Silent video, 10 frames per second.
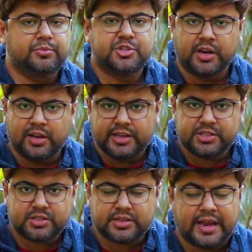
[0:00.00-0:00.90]

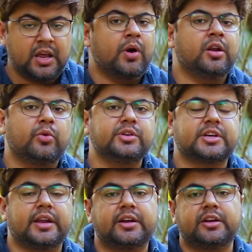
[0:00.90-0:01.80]
journalists, anyone who
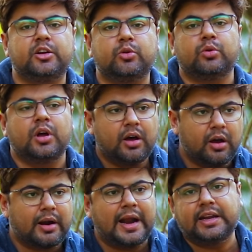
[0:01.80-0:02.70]
is connected to
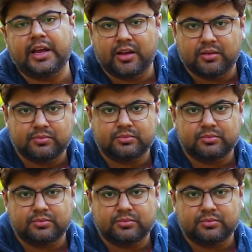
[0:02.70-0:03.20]
writing,